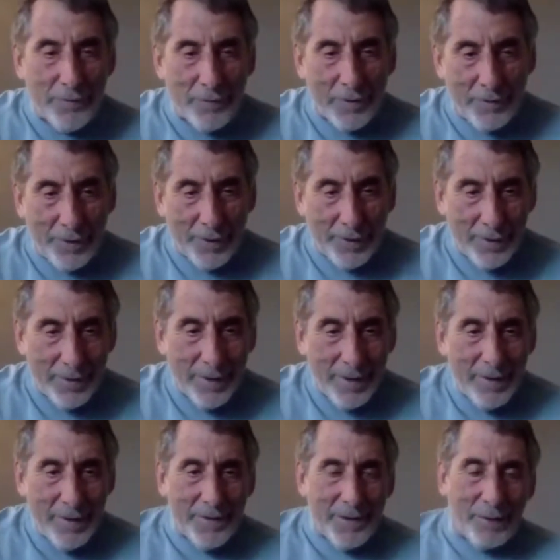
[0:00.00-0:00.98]
on there
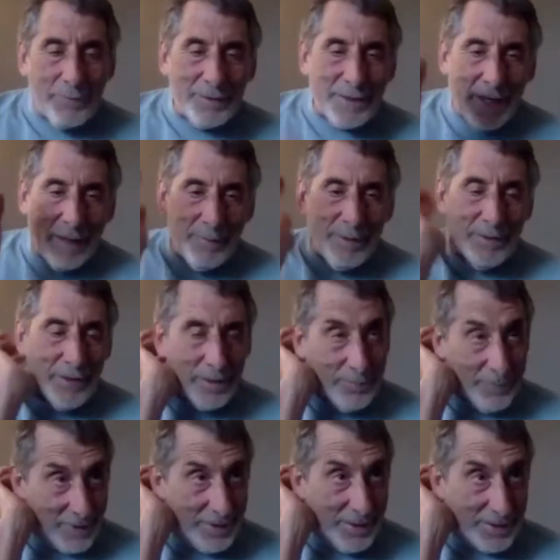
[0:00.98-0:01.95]
that I was. I mean, not
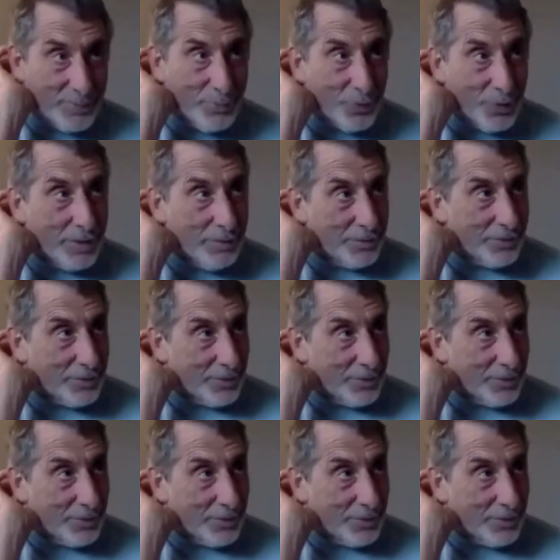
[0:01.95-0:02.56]
it's brief.